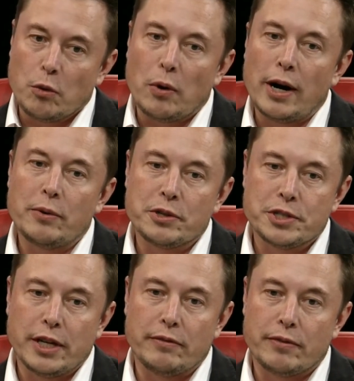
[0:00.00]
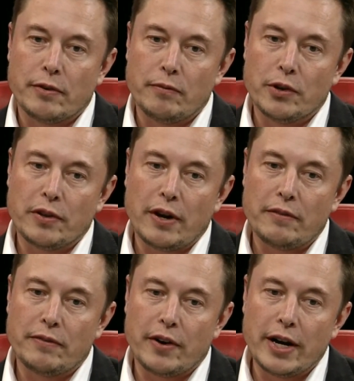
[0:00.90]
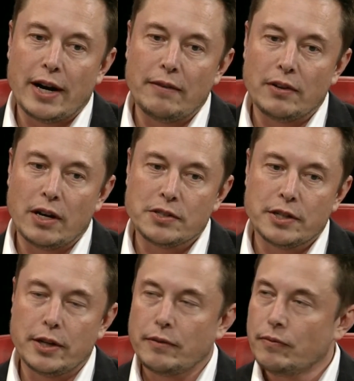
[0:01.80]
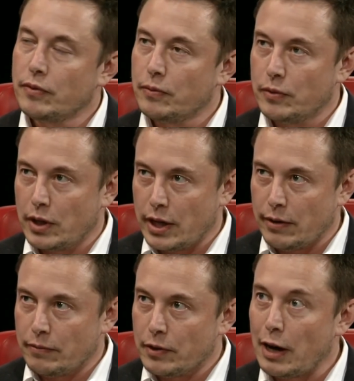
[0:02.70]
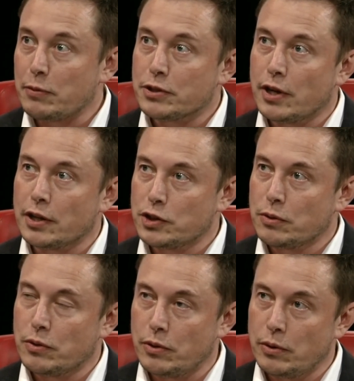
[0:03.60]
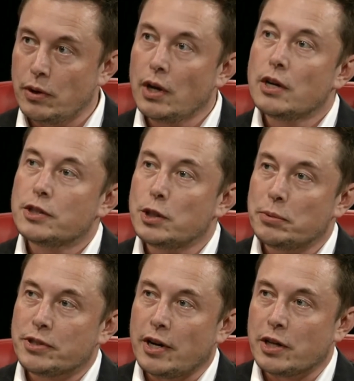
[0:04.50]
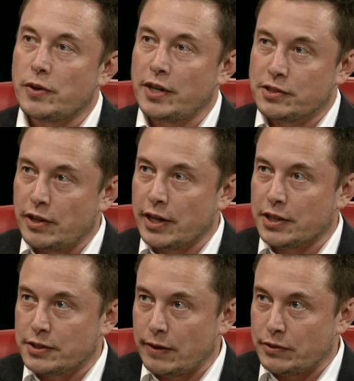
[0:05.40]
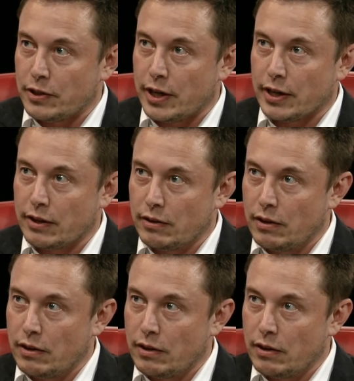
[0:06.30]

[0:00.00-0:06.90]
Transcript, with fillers: a wide regime, from both very high velocity um, hypersonics through supersonic, transonic, and subsonic.